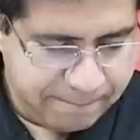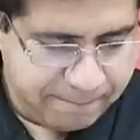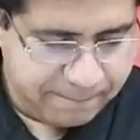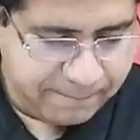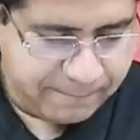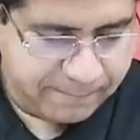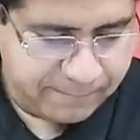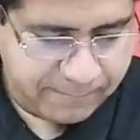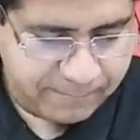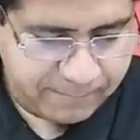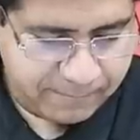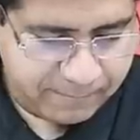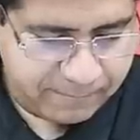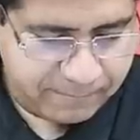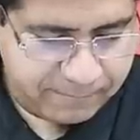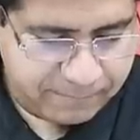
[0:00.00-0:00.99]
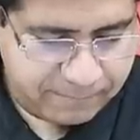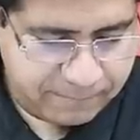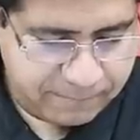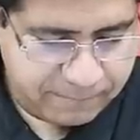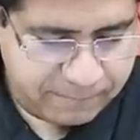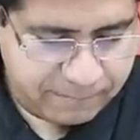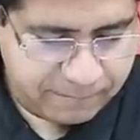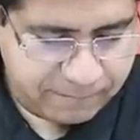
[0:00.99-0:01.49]

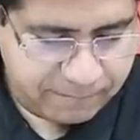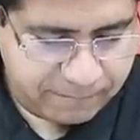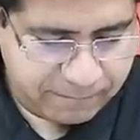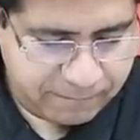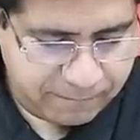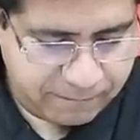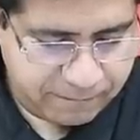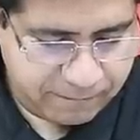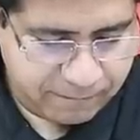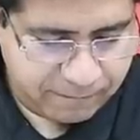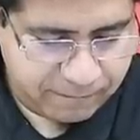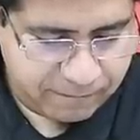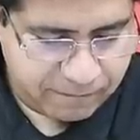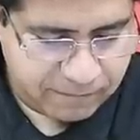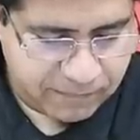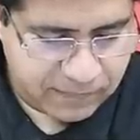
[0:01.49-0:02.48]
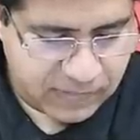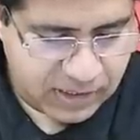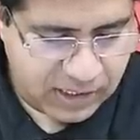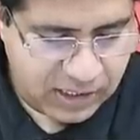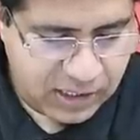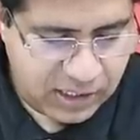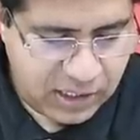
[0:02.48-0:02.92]
(silence)